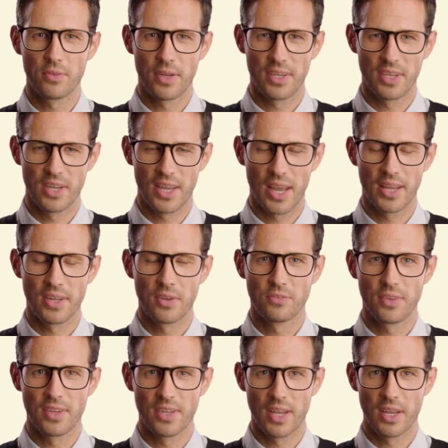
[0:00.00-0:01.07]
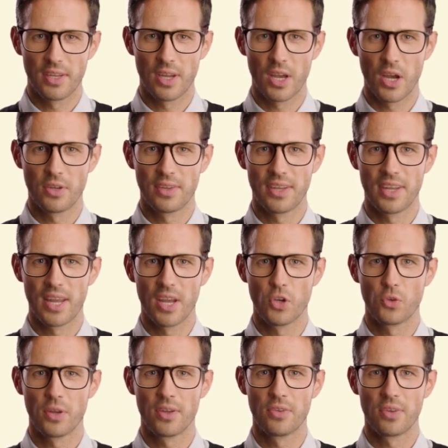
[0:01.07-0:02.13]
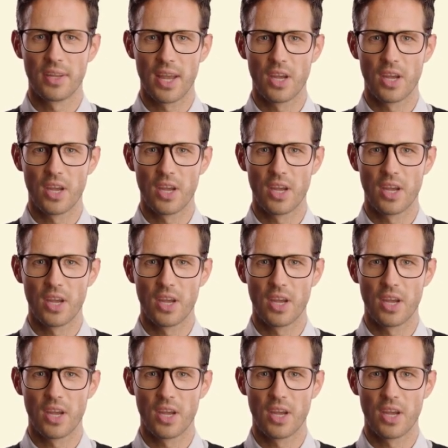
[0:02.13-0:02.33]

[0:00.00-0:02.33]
In the case of a standalone attenuator,